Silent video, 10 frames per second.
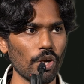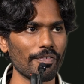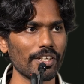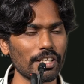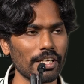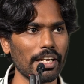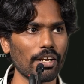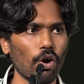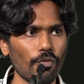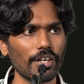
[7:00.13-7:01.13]
even
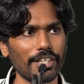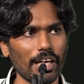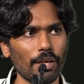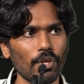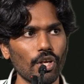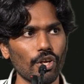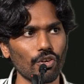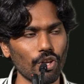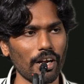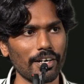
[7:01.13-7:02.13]
like over time,
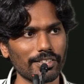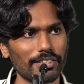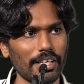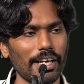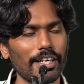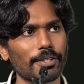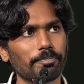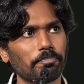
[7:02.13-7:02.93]
you'll understand